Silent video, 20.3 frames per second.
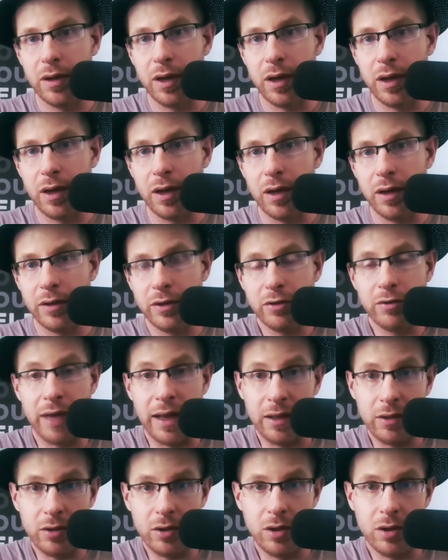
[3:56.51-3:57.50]
uh, your
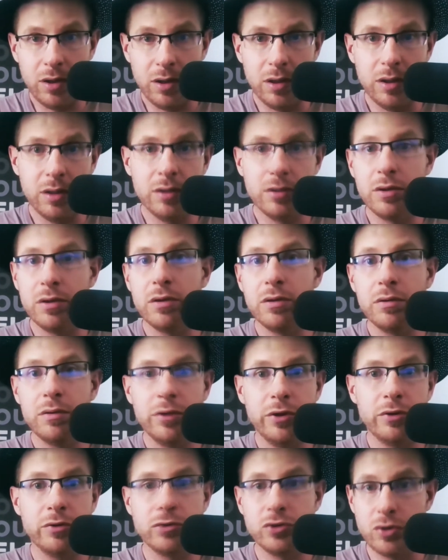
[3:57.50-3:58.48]
alcohol or
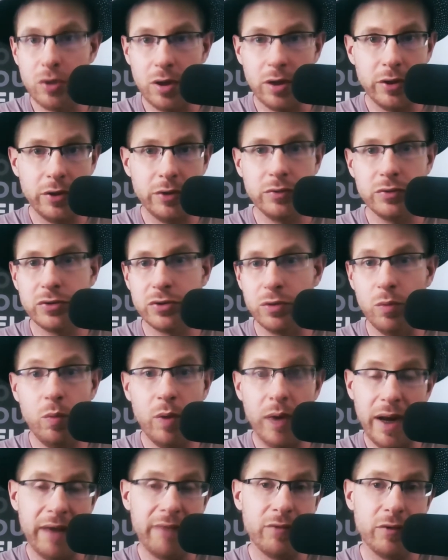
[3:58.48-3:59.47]
your drug use or
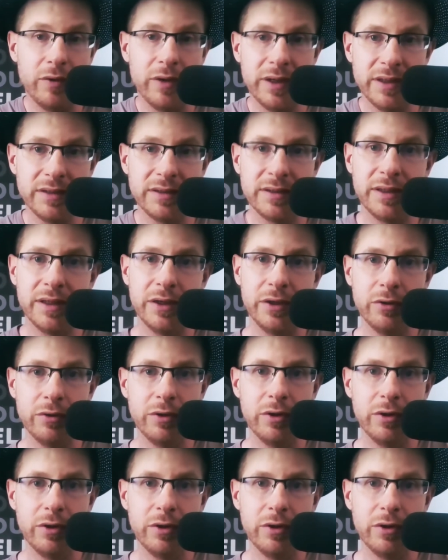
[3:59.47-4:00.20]
whatever it is that you're